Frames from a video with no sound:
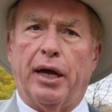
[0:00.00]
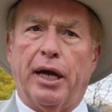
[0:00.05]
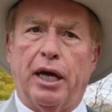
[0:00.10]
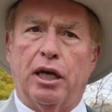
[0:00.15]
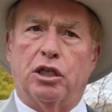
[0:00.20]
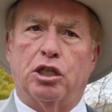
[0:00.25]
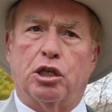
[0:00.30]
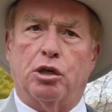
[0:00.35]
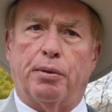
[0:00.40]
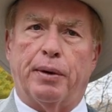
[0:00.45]

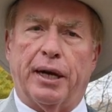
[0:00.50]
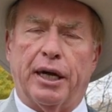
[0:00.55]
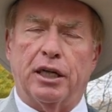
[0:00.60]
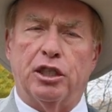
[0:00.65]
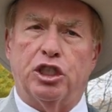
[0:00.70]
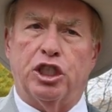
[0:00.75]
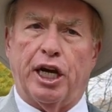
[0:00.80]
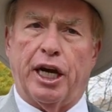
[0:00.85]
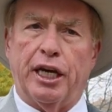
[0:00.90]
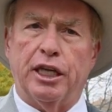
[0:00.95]
history and
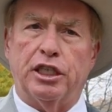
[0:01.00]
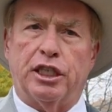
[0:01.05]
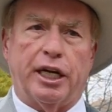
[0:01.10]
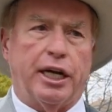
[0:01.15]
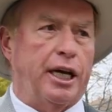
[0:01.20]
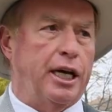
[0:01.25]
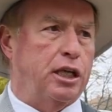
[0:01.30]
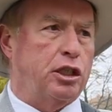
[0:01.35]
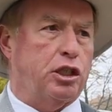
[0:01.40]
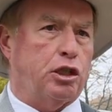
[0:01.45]
changing
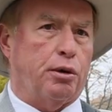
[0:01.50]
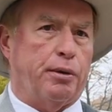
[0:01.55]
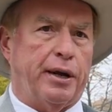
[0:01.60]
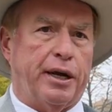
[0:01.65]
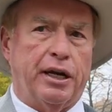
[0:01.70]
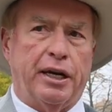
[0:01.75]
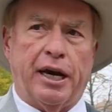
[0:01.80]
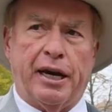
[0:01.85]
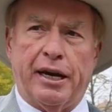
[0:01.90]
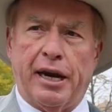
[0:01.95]
history
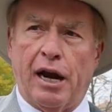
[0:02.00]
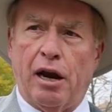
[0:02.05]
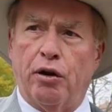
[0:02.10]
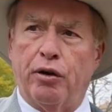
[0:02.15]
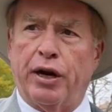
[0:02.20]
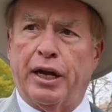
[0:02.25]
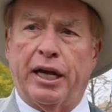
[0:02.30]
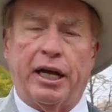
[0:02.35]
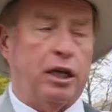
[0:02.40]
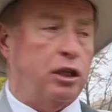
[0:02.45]
and
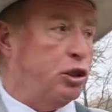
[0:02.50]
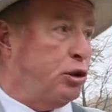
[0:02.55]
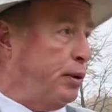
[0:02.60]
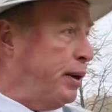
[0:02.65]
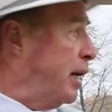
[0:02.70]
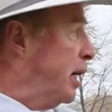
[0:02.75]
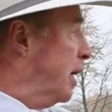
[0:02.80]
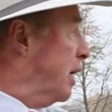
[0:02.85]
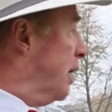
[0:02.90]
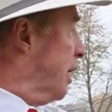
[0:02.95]
inheriting
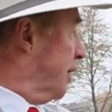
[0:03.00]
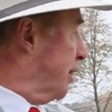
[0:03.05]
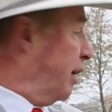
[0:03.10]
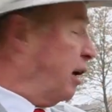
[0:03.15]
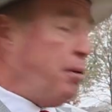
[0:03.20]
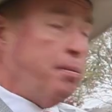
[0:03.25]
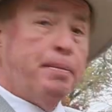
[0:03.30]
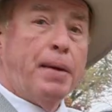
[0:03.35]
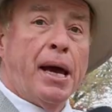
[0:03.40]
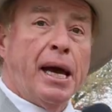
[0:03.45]
history?
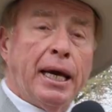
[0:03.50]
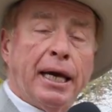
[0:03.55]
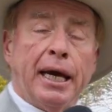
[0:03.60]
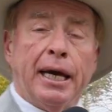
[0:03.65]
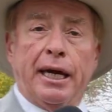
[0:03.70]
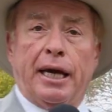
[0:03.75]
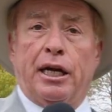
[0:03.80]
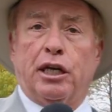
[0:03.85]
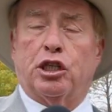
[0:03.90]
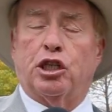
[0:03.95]
They're
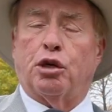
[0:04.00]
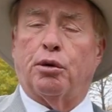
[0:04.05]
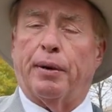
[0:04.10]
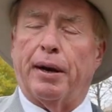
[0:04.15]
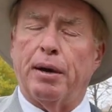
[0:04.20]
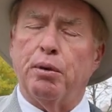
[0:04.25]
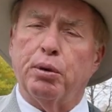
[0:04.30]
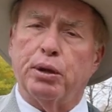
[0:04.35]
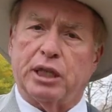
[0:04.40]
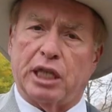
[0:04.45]
making
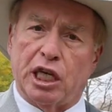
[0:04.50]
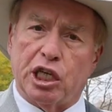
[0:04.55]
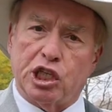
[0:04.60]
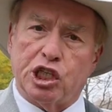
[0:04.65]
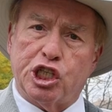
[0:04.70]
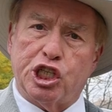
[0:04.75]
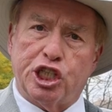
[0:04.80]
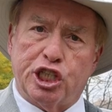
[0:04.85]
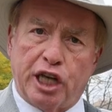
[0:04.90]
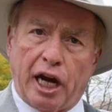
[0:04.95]
history with this
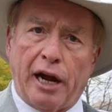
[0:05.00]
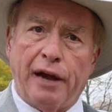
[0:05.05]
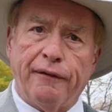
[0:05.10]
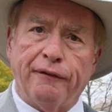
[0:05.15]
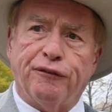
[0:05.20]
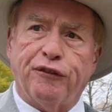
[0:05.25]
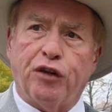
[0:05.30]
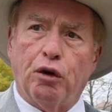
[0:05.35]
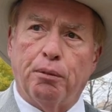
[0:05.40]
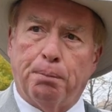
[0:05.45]

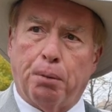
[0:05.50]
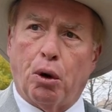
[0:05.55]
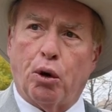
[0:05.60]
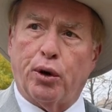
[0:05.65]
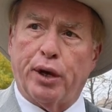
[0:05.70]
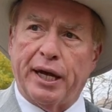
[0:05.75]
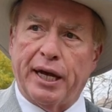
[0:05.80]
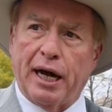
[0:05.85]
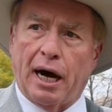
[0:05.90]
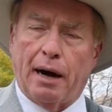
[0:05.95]
shameful
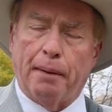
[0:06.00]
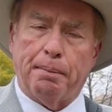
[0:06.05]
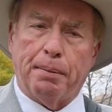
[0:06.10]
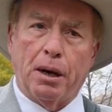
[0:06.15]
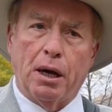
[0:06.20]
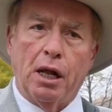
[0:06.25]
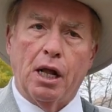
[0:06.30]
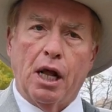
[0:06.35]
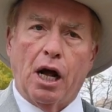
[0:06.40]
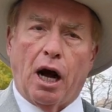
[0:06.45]
boarding up
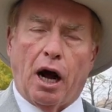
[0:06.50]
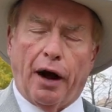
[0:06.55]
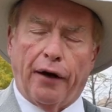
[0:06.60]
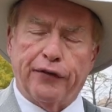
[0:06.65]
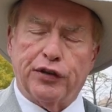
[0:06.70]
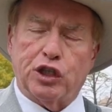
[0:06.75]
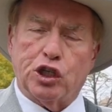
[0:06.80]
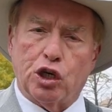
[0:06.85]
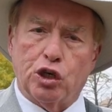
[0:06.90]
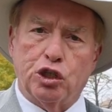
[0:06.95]

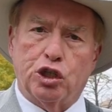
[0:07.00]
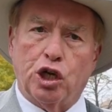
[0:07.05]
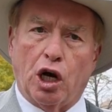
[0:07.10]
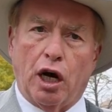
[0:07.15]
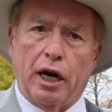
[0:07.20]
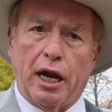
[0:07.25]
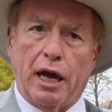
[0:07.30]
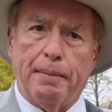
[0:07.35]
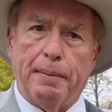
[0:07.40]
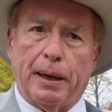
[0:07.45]
of Sir
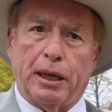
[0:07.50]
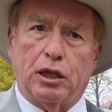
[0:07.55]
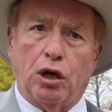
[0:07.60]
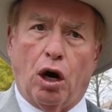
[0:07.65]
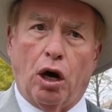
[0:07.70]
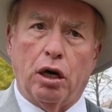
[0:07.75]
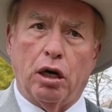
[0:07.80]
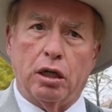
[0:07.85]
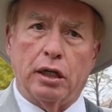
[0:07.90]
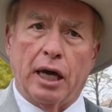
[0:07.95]
John A.
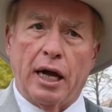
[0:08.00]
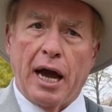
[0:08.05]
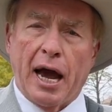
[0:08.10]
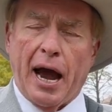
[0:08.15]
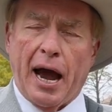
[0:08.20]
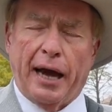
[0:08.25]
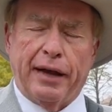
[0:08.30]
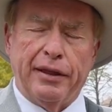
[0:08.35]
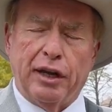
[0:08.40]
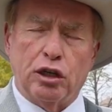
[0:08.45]
Macdonald,
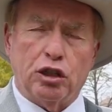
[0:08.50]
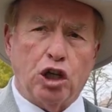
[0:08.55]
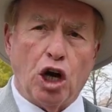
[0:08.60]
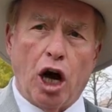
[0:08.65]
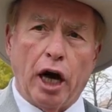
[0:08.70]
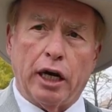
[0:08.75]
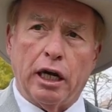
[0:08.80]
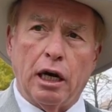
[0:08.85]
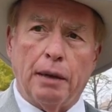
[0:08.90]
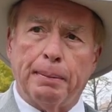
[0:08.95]
and they're
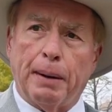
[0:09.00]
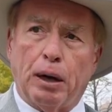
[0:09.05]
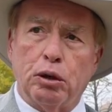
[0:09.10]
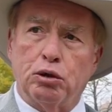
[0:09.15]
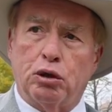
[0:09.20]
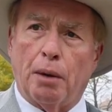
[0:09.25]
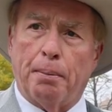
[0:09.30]
talking about